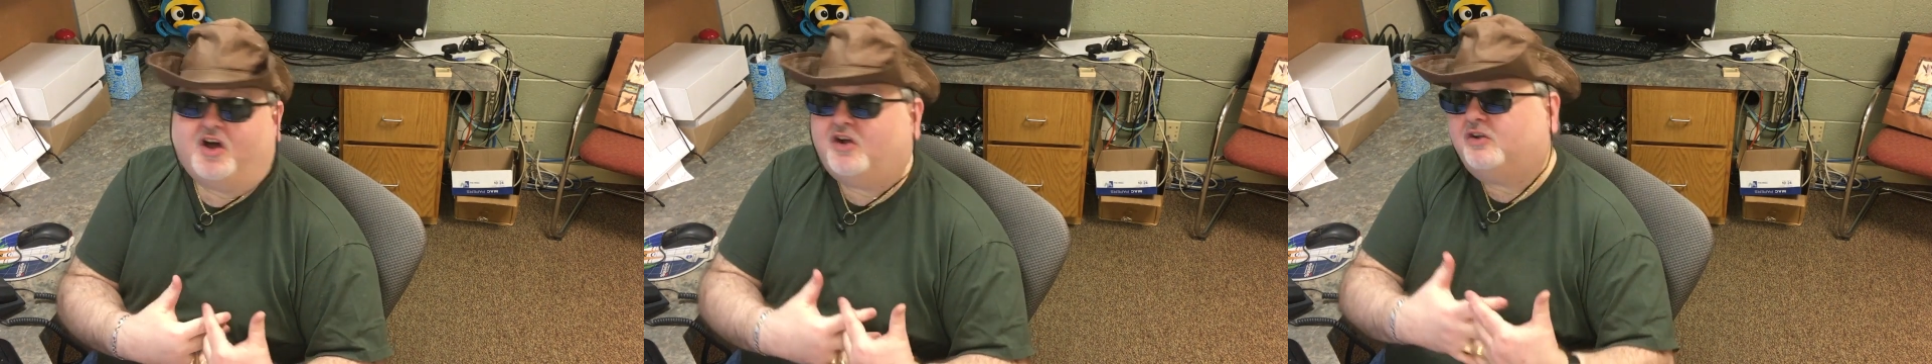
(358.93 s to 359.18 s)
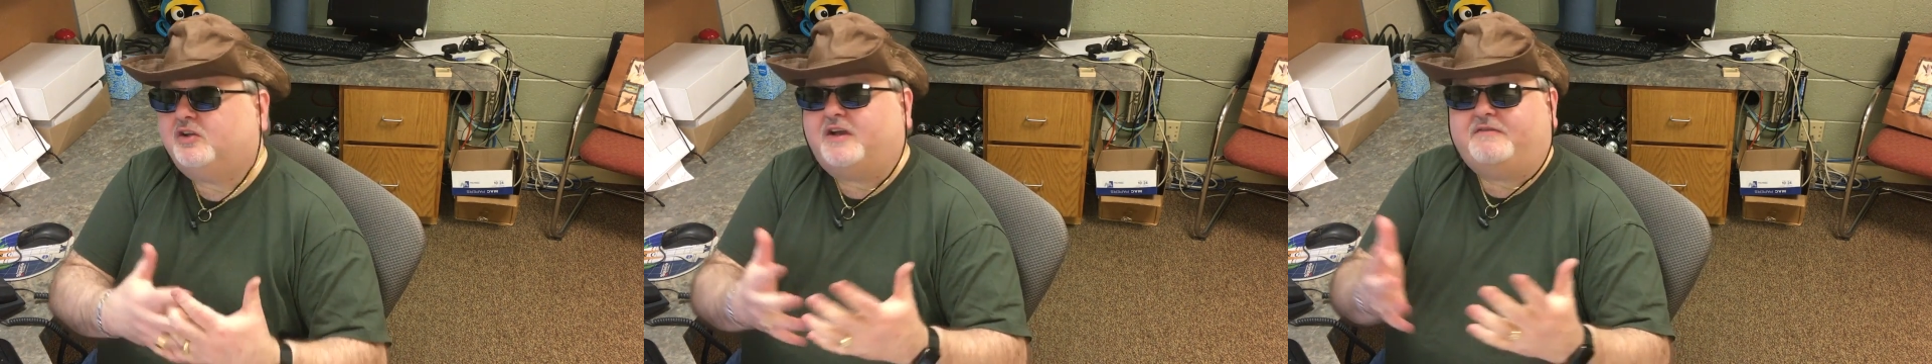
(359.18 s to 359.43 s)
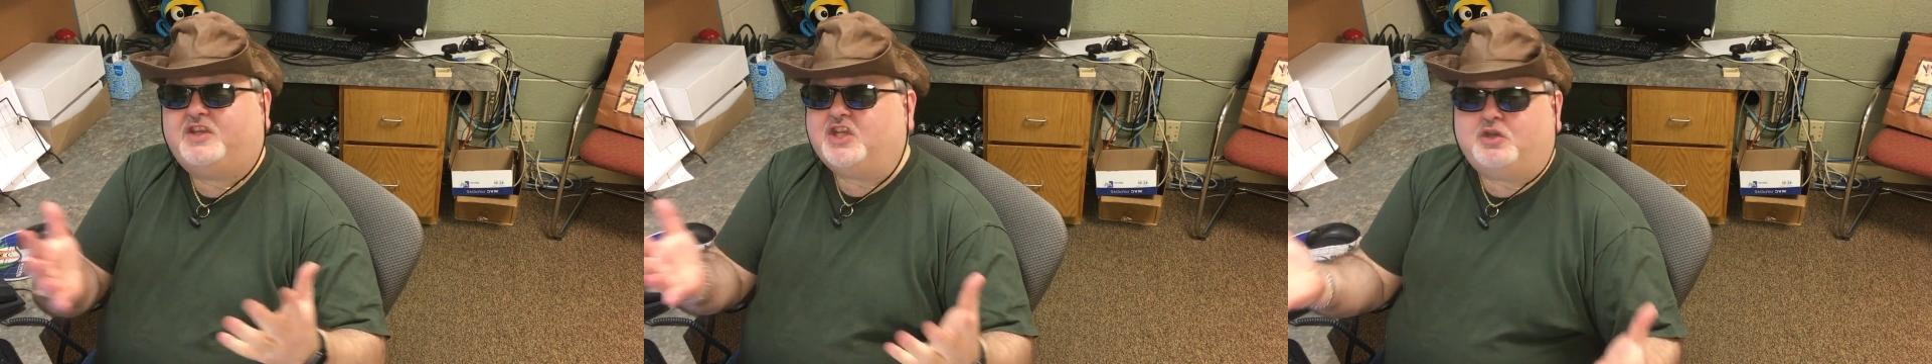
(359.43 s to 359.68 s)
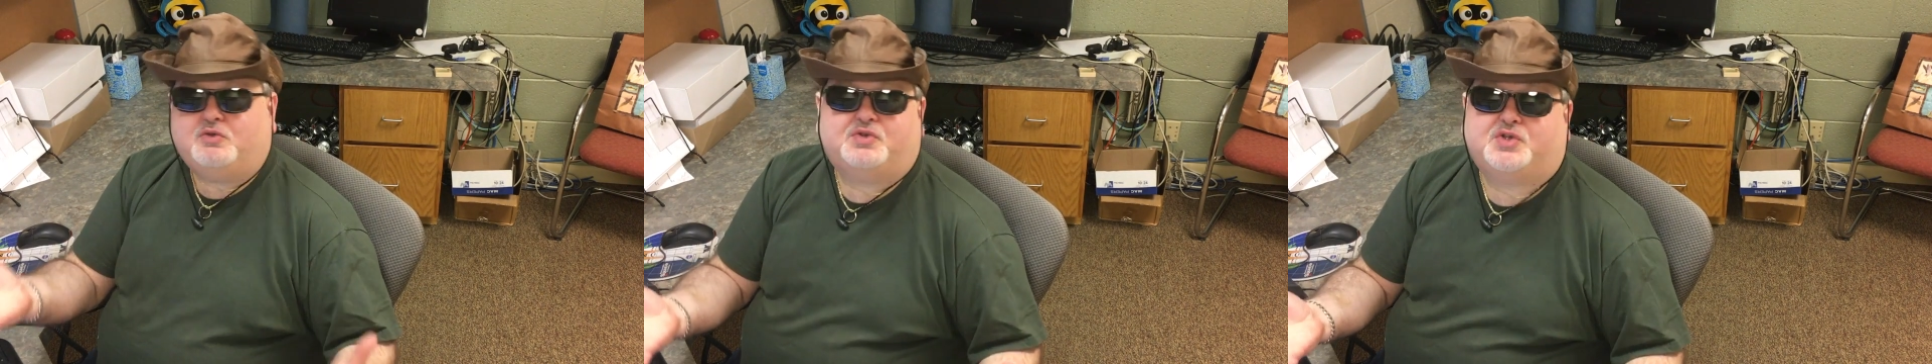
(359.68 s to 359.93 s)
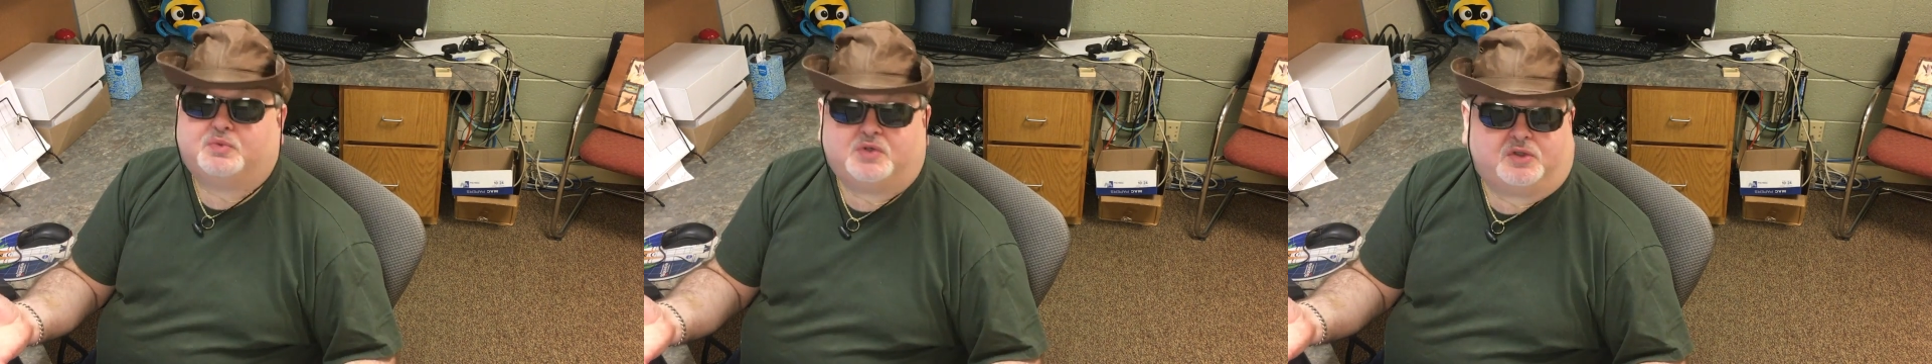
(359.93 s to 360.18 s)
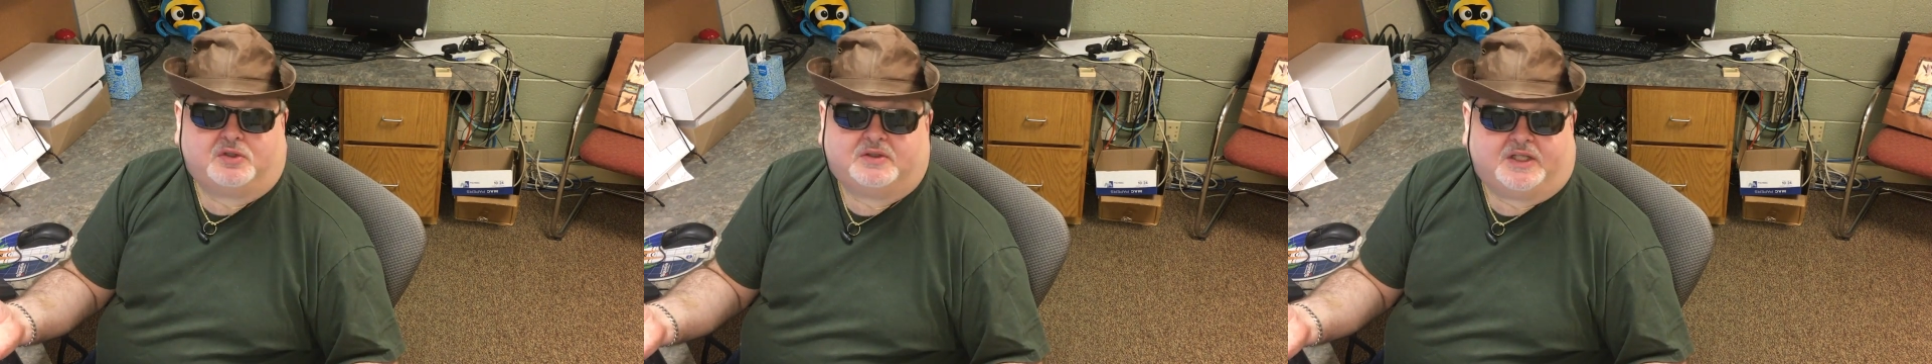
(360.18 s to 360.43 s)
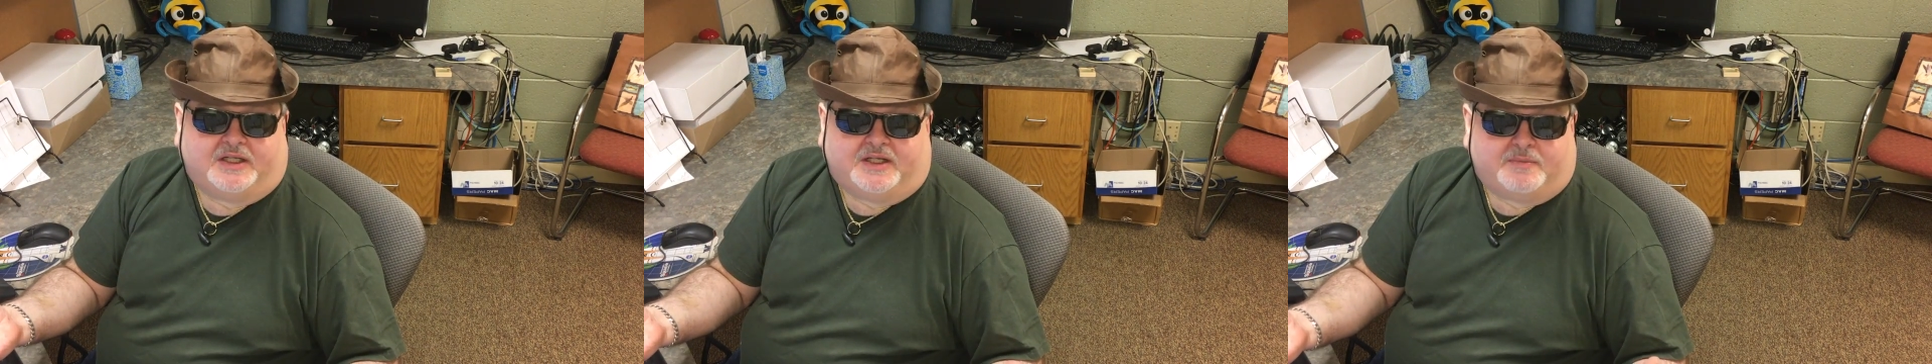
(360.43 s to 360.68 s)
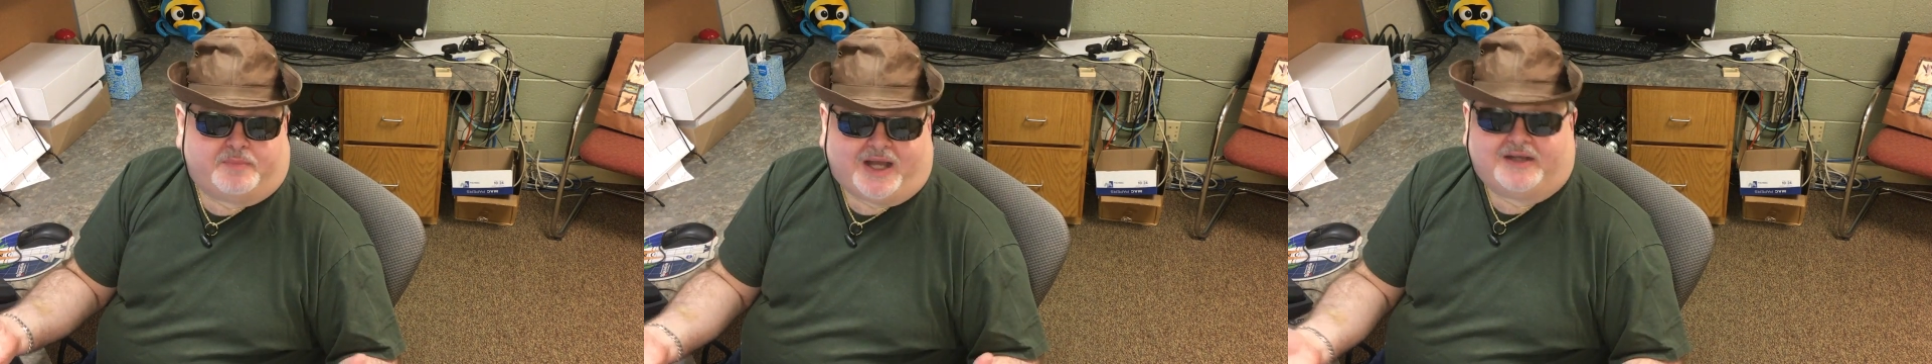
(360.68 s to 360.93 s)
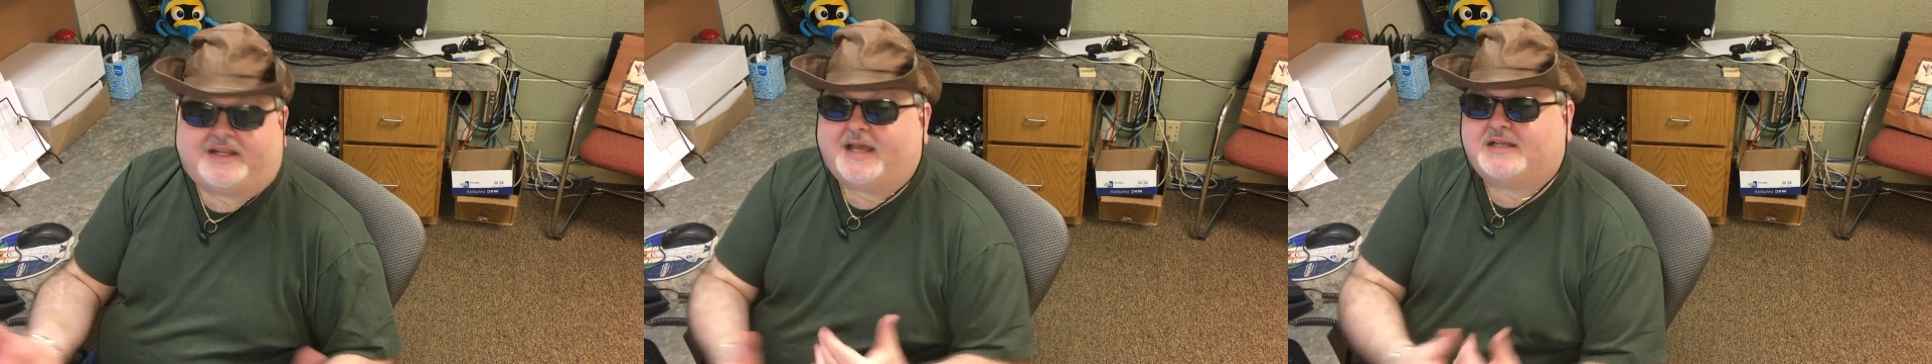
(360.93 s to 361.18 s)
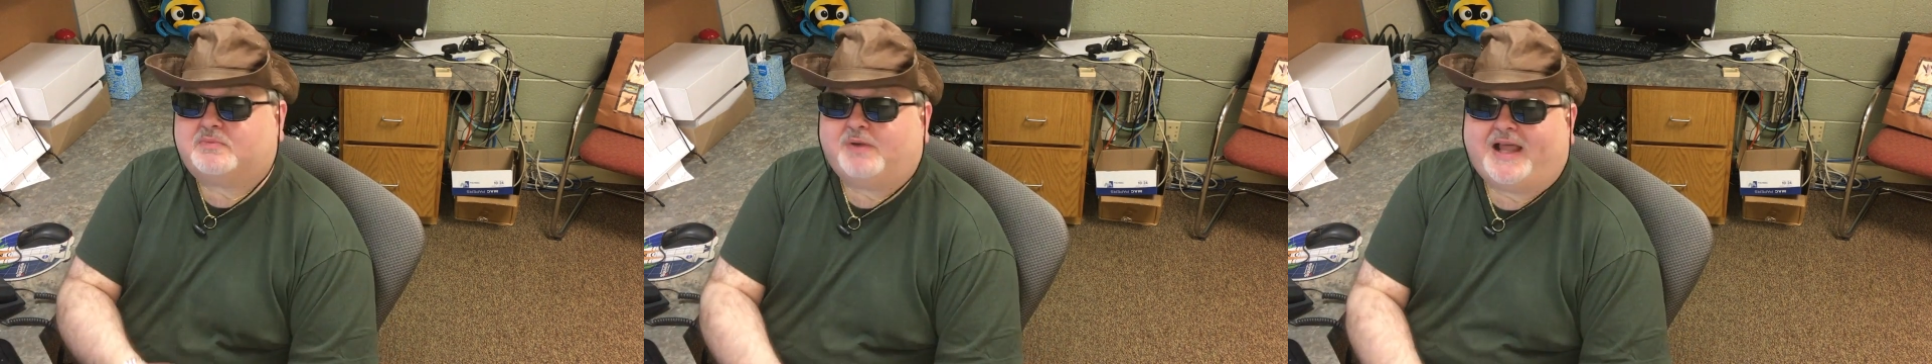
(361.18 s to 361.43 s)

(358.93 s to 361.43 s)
all of the usual podcast